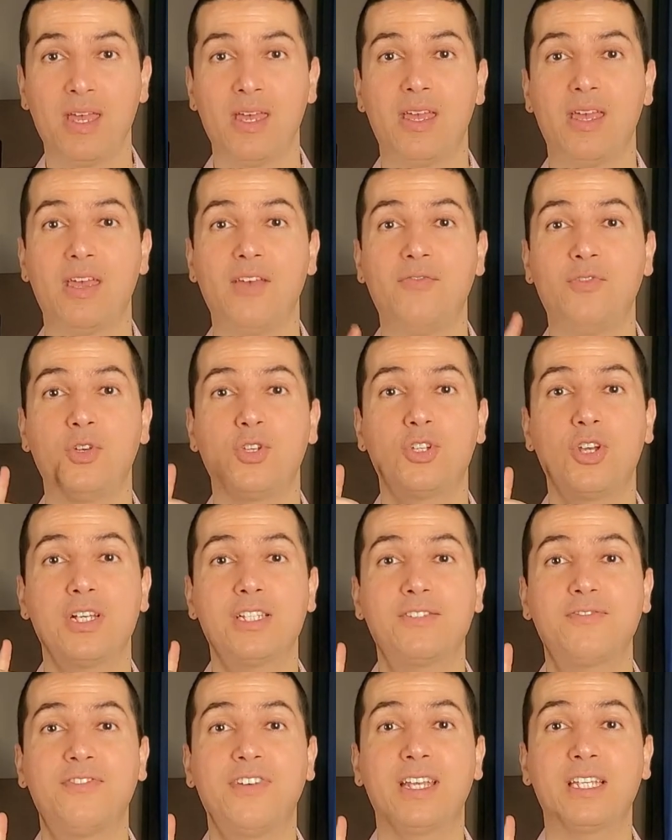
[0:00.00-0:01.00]
if you
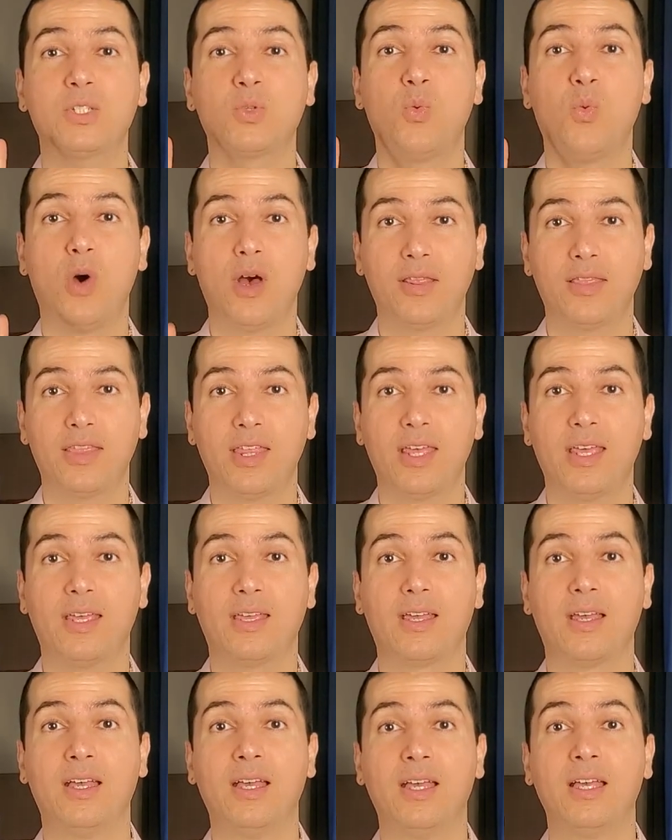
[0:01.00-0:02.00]
just fix one
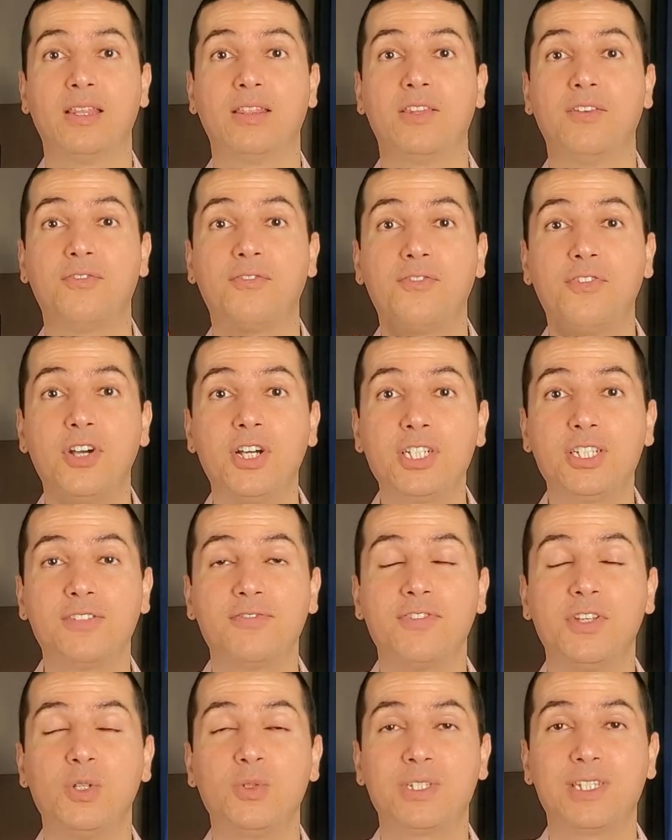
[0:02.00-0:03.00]
thing, the first
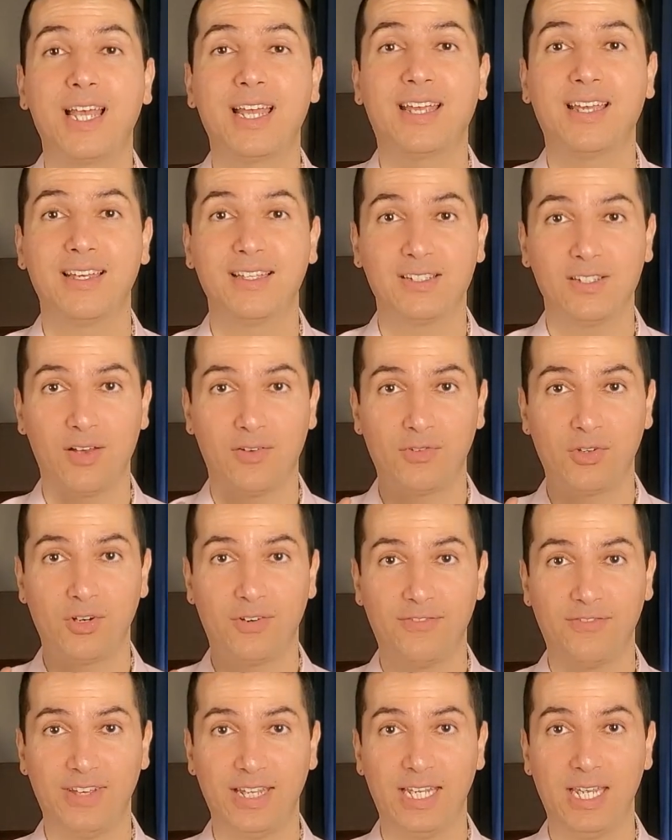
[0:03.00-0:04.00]
few seconds of your
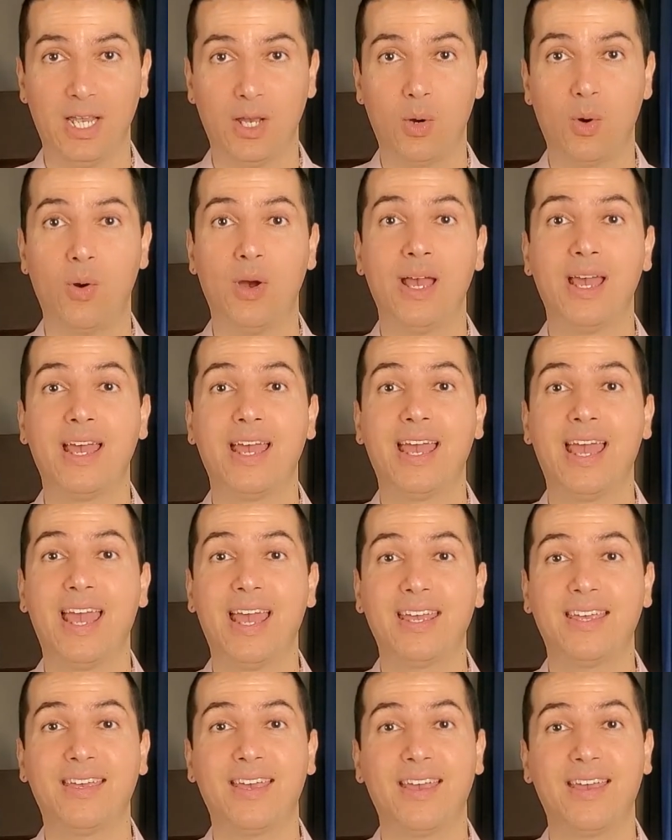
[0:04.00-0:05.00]
video,
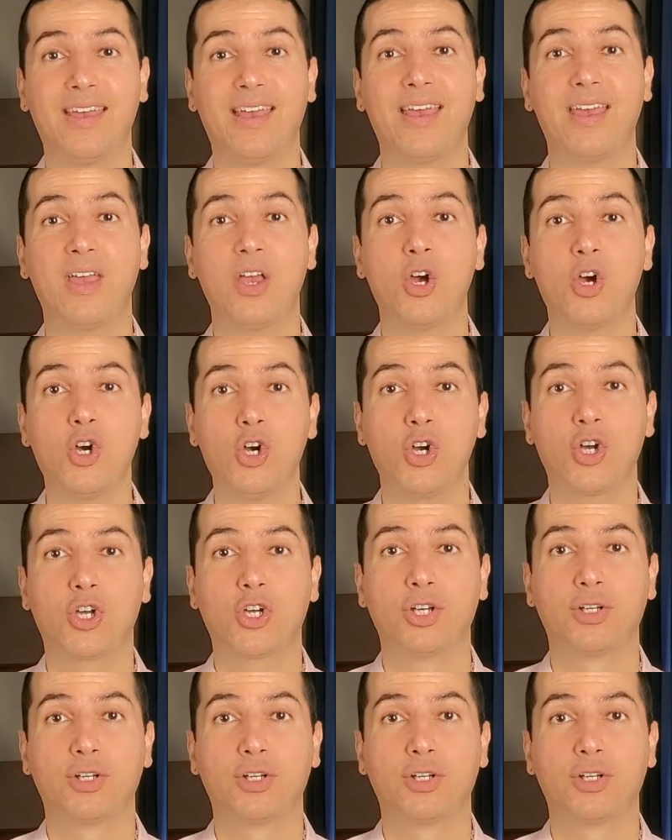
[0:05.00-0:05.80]
aka hook.